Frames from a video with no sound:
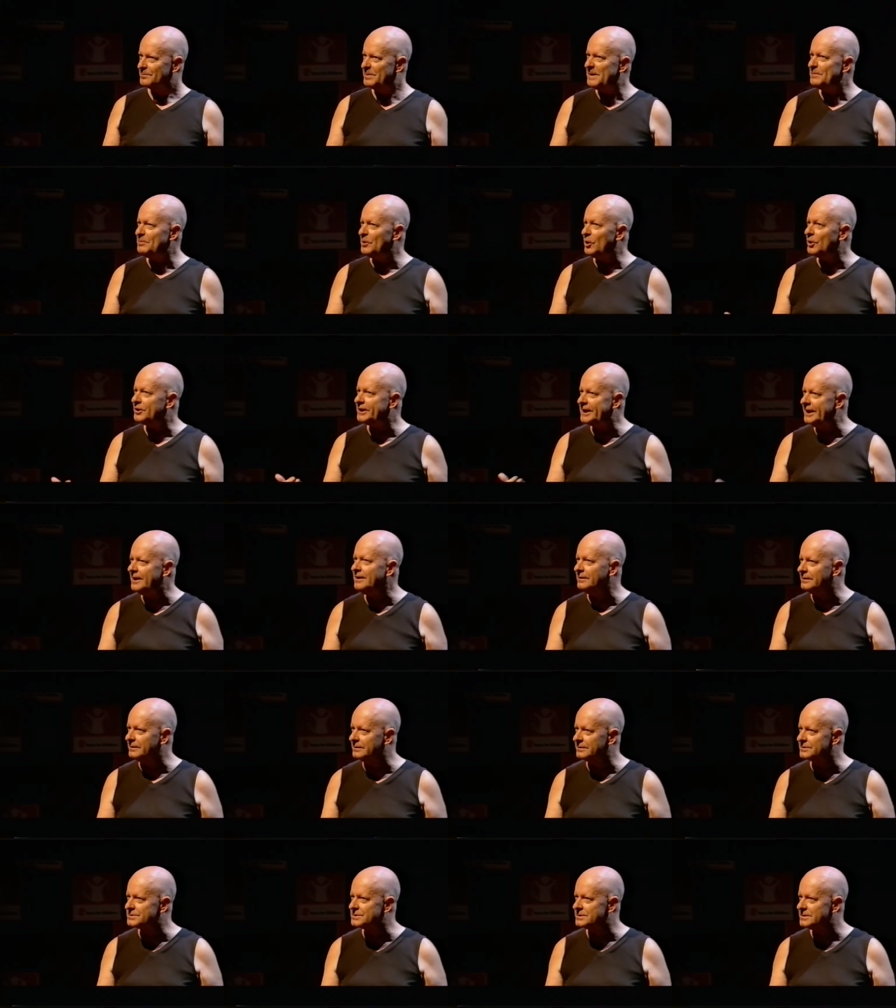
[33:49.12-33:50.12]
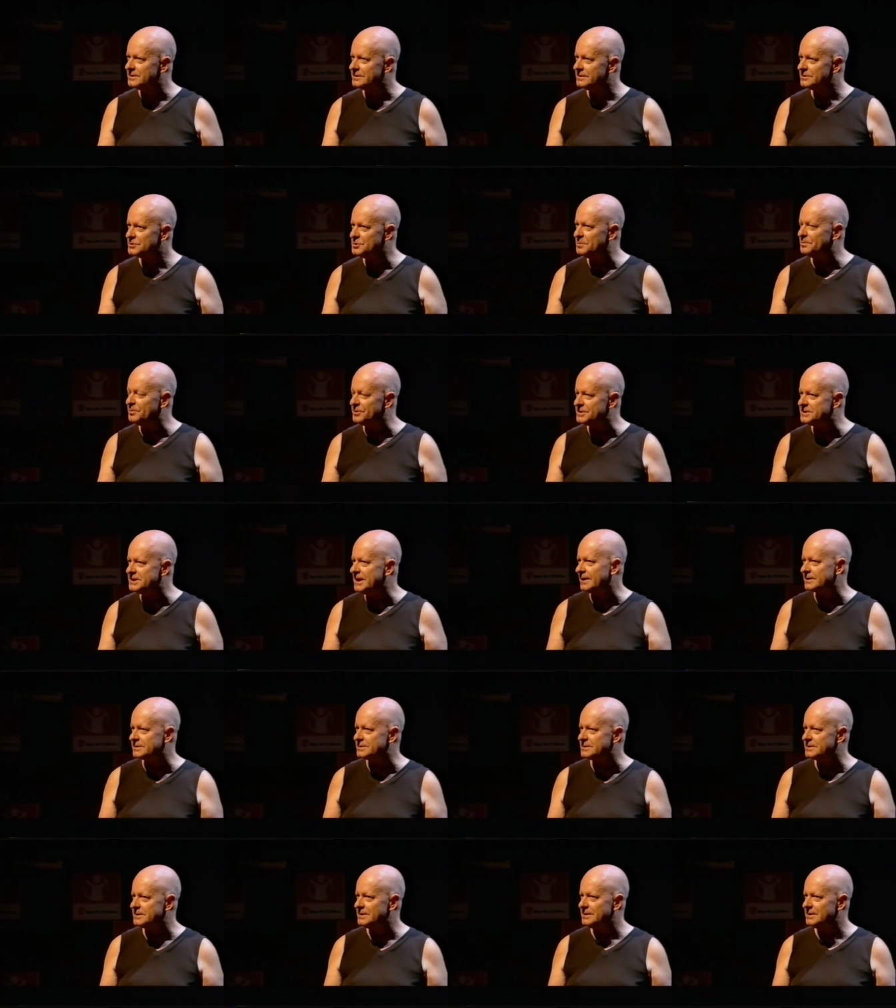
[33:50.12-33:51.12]
People are killed to
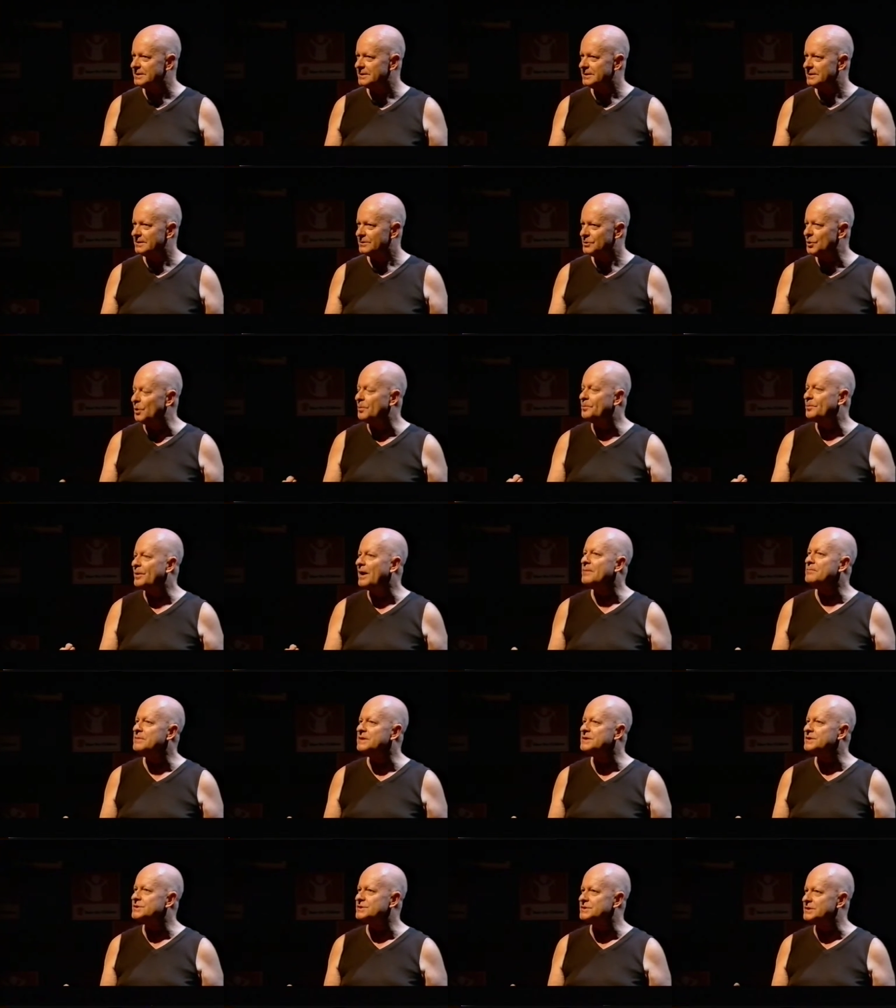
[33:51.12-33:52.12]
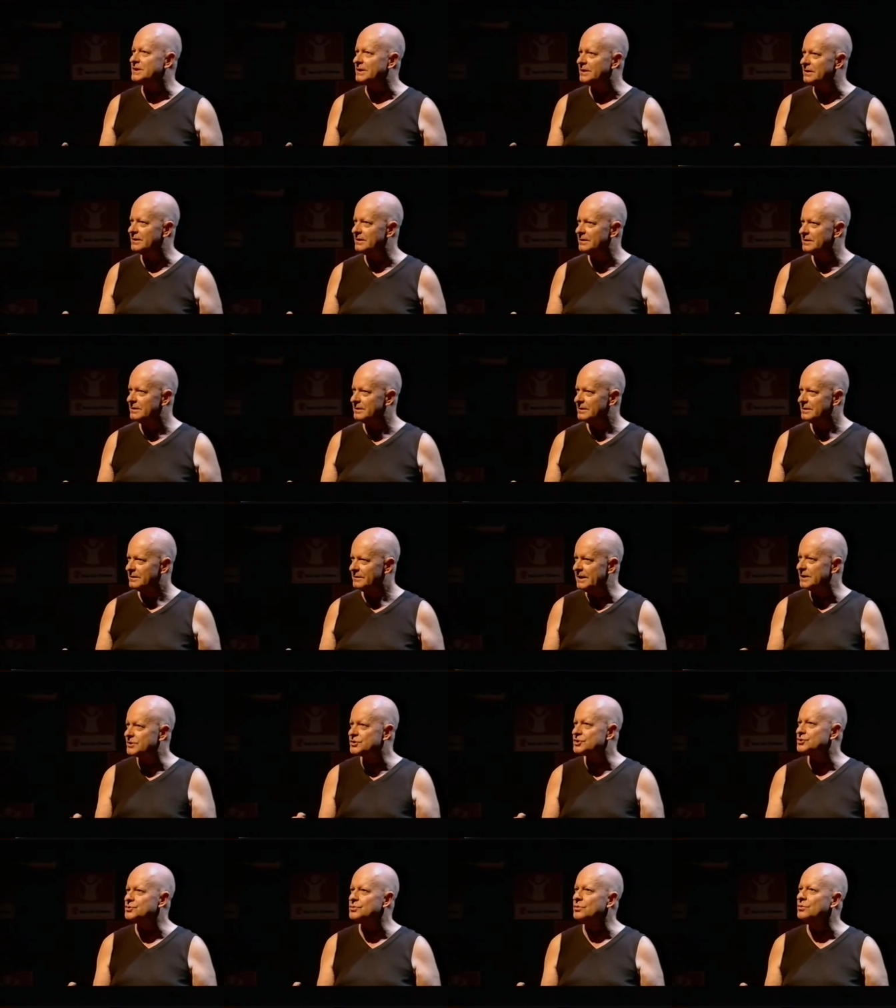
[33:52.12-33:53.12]
protect your prime minister, the
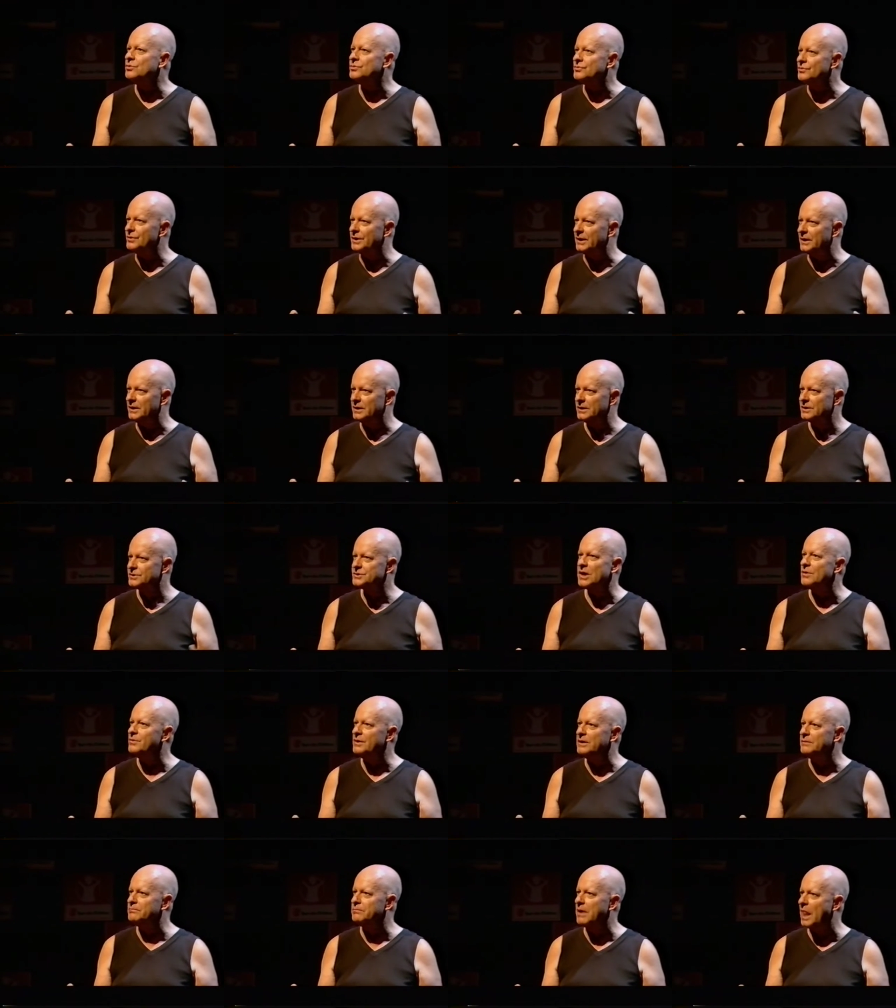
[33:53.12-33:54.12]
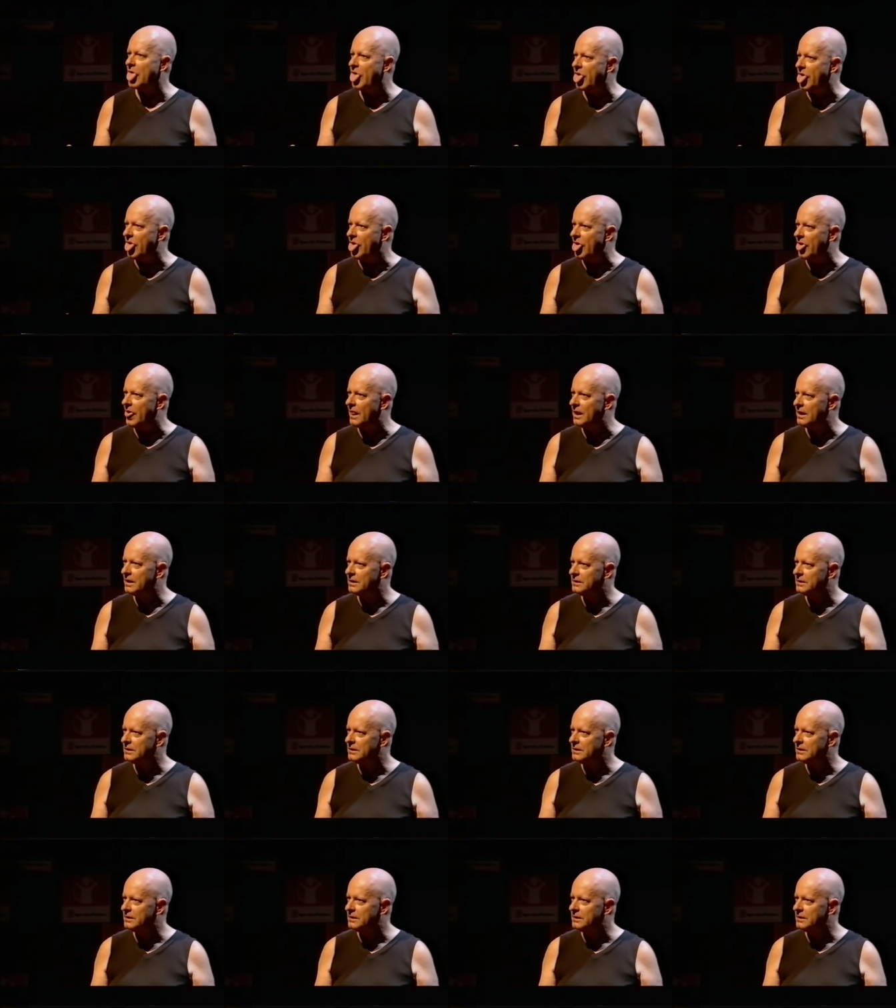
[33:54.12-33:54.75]
extraordinary Tony Blair.